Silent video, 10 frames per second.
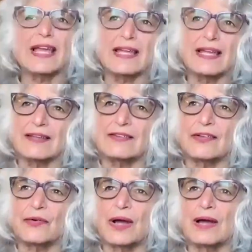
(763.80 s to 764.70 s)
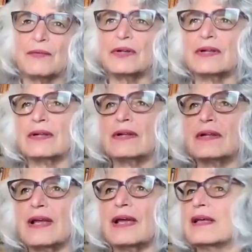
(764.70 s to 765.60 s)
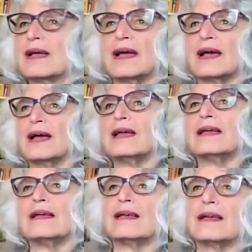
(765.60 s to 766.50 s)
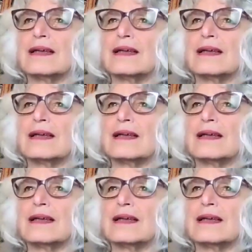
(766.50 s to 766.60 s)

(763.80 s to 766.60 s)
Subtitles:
Yeah, so I want to,